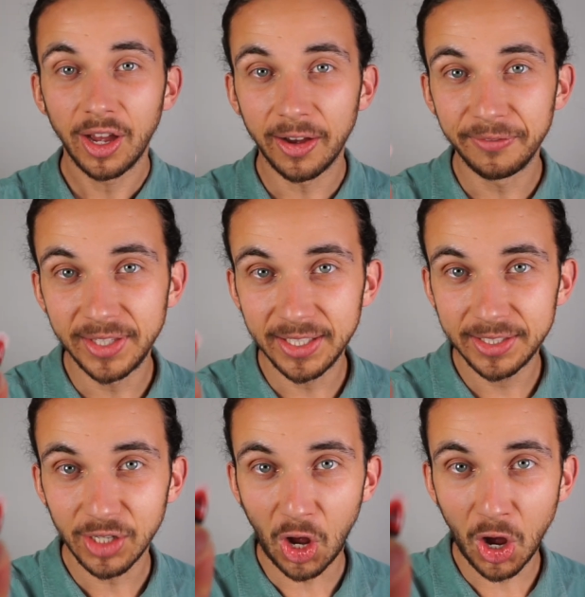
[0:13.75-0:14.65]
of
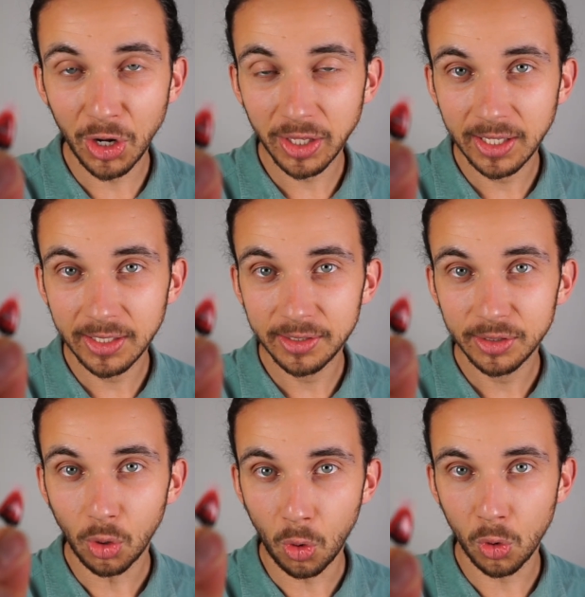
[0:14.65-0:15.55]
this Audicus
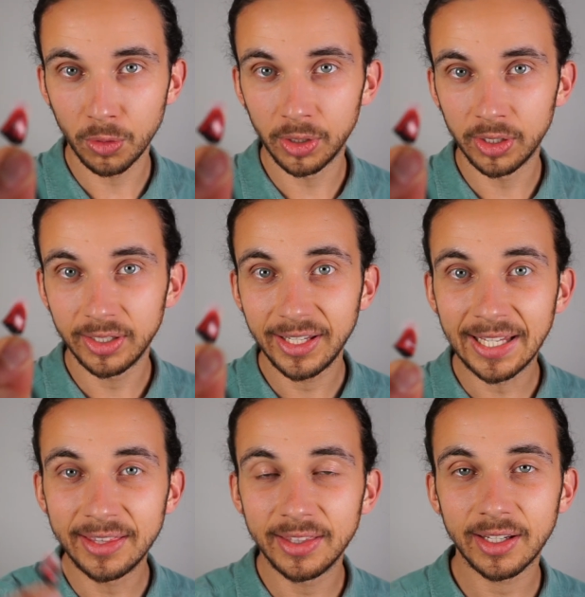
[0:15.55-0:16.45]
Aura
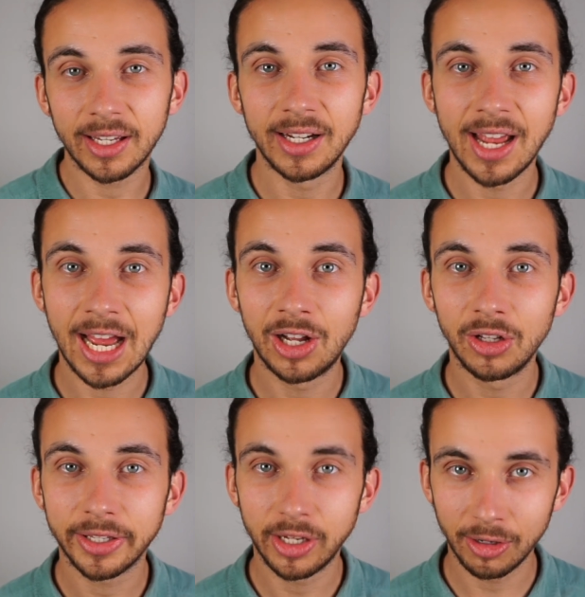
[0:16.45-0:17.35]
in-the-canal
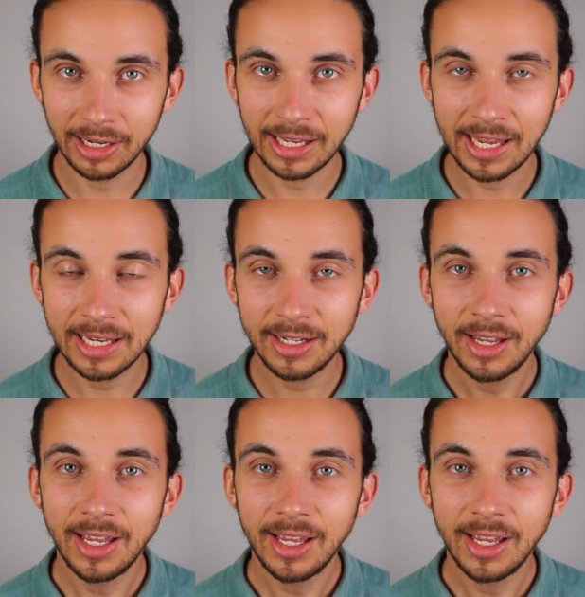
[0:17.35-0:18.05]
hearing aid